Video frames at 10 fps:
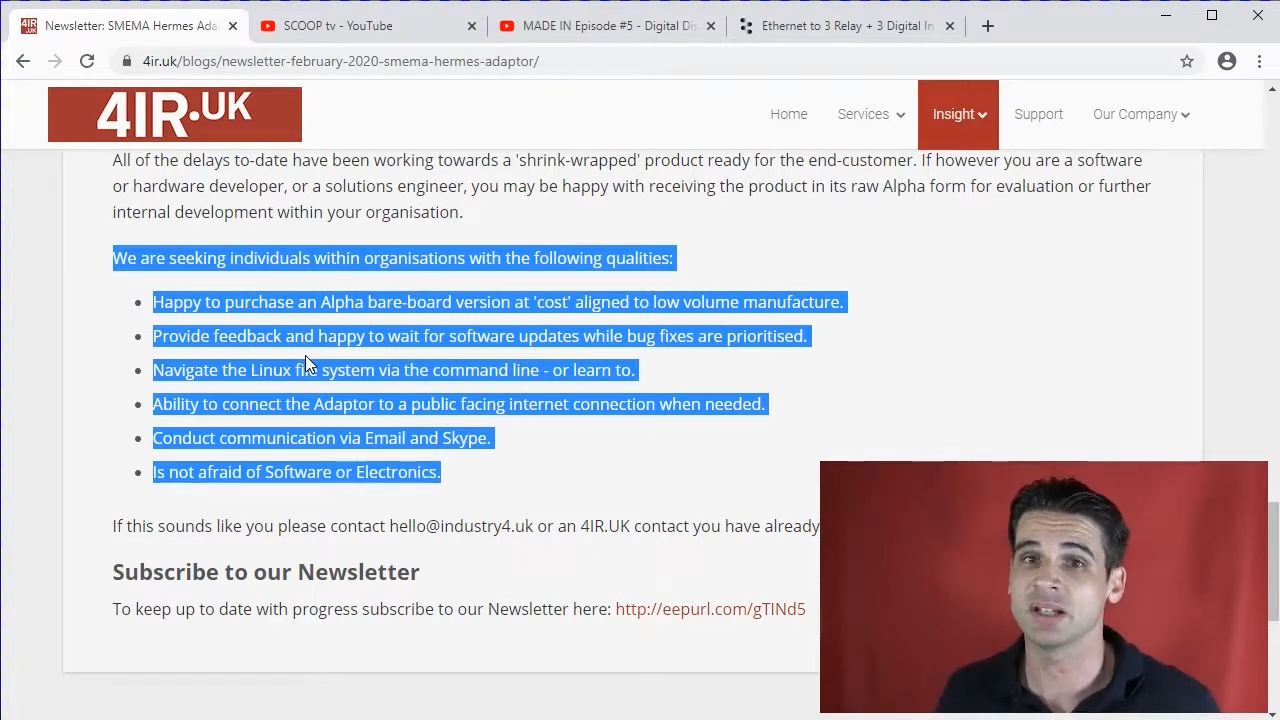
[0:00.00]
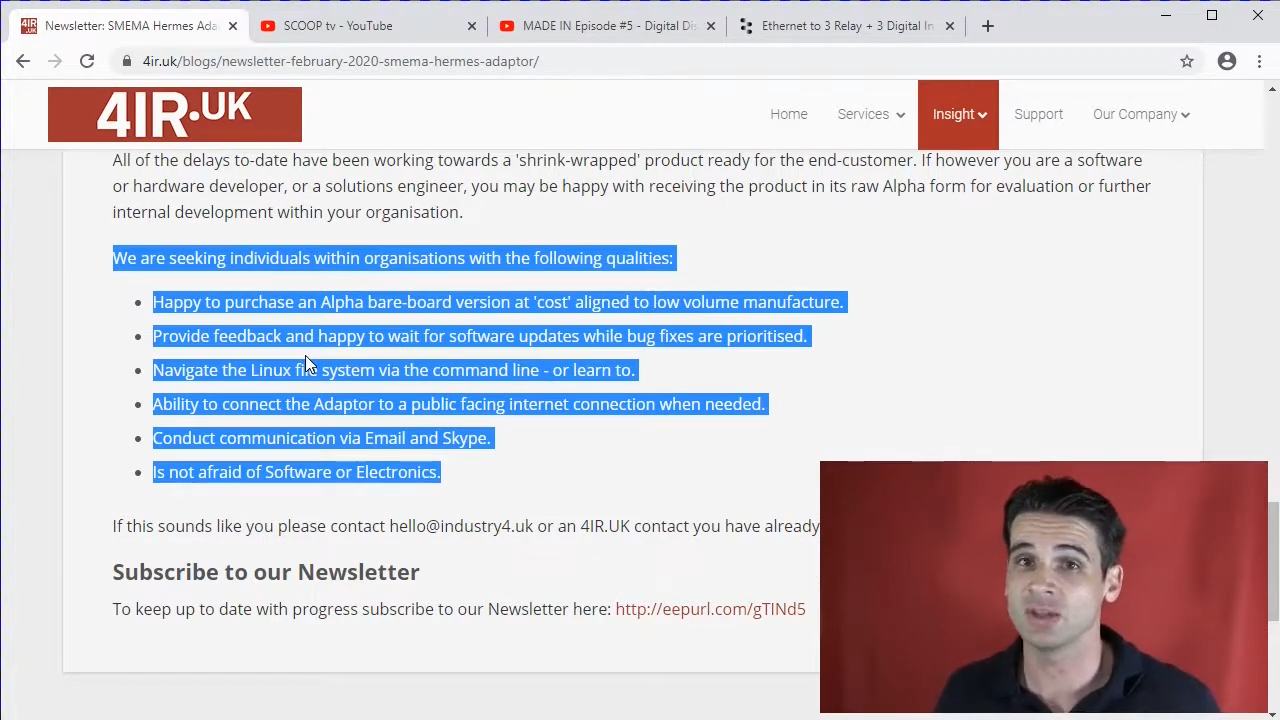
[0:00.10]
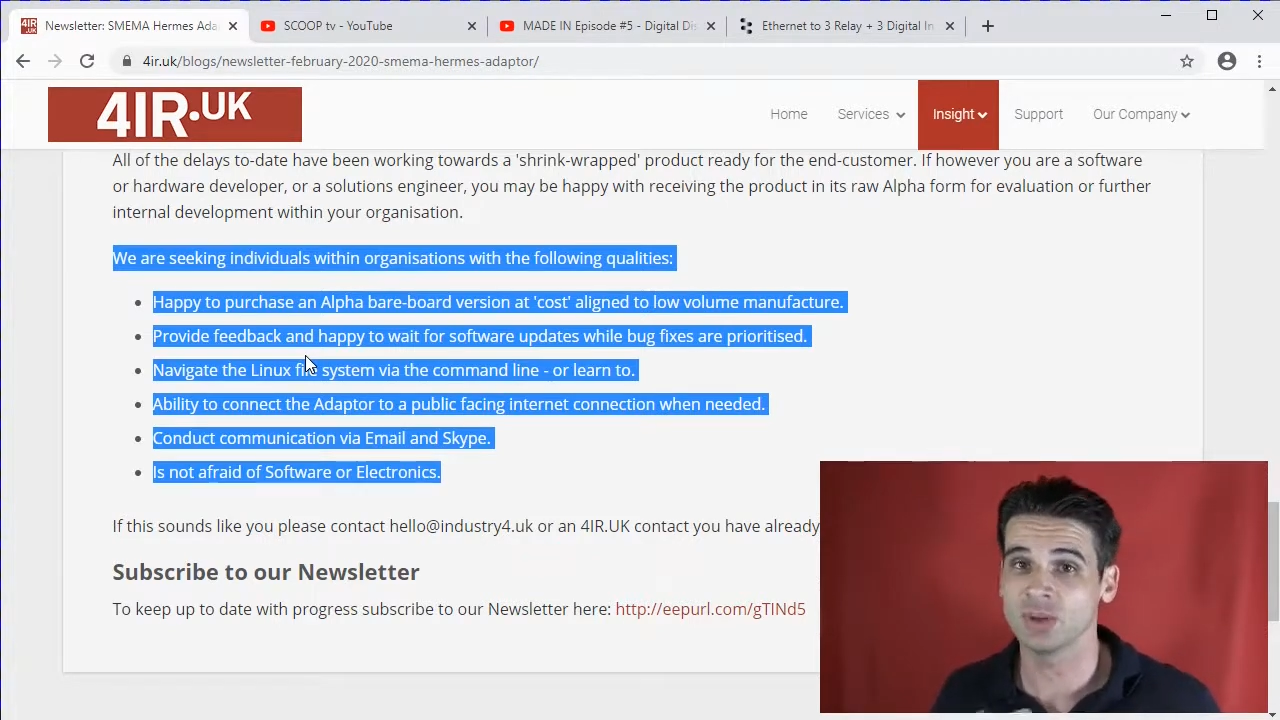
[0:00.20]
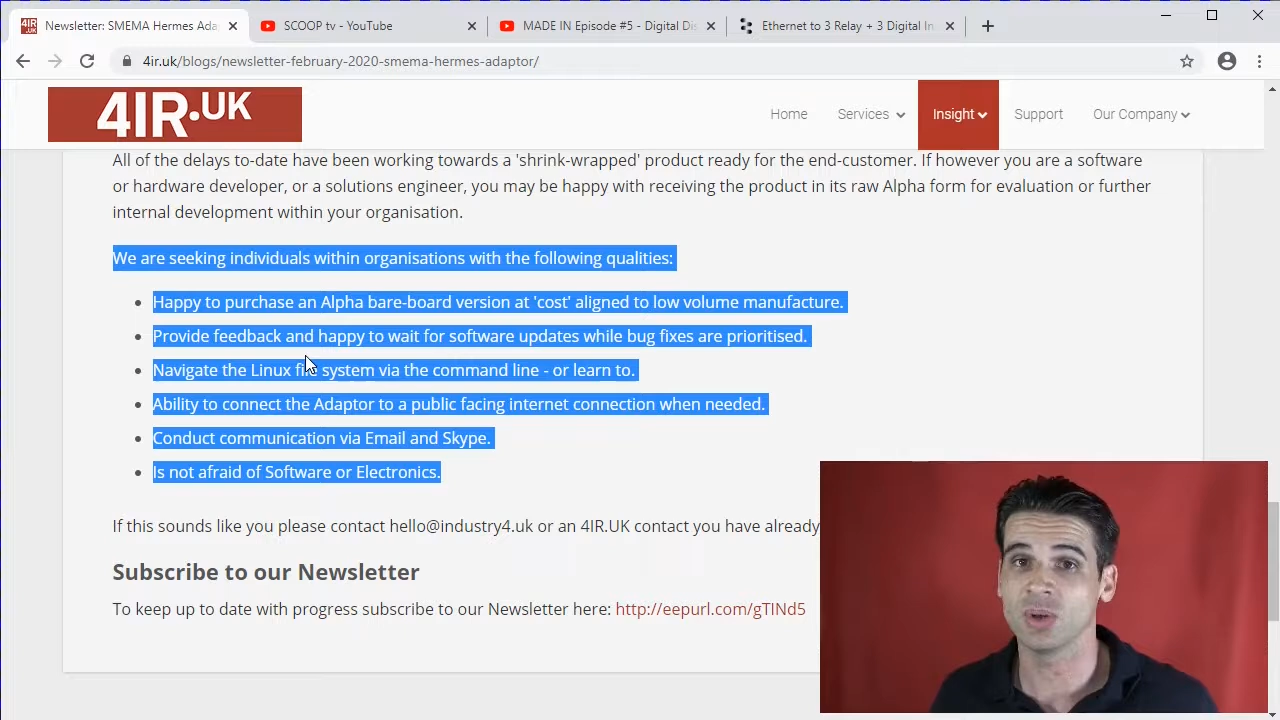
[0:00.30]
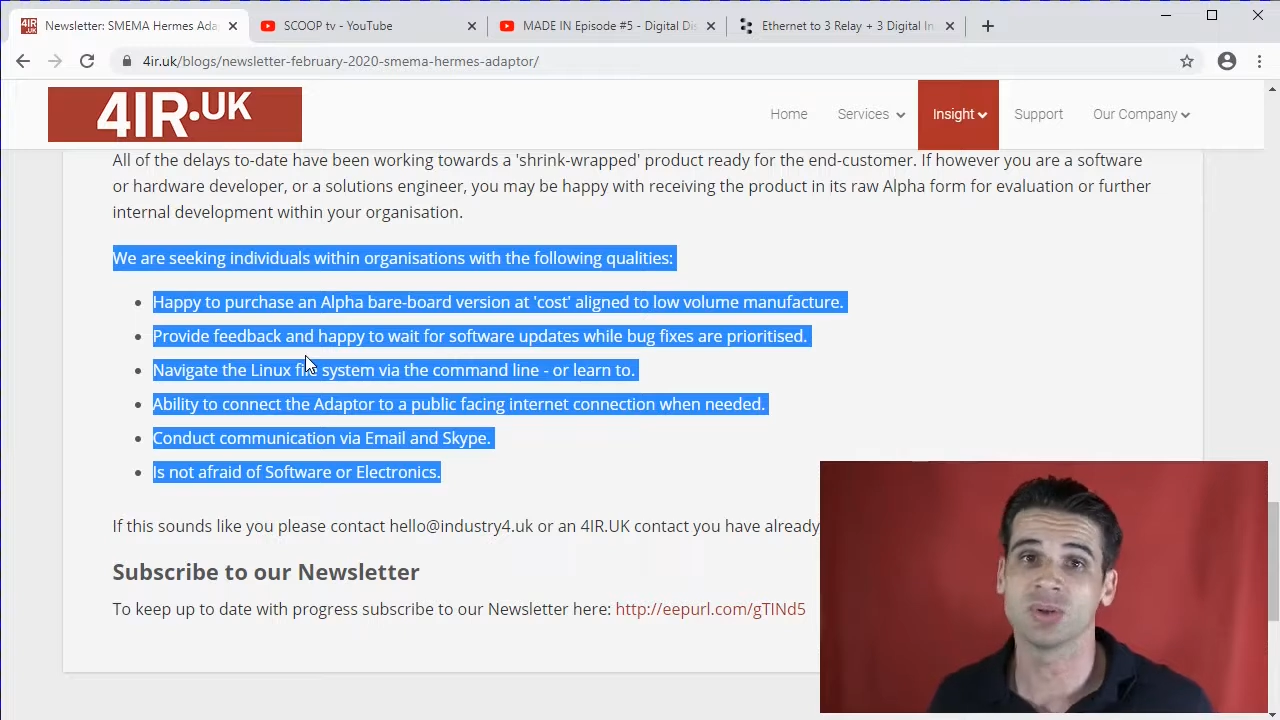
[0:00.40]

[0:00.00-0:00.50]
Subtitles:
on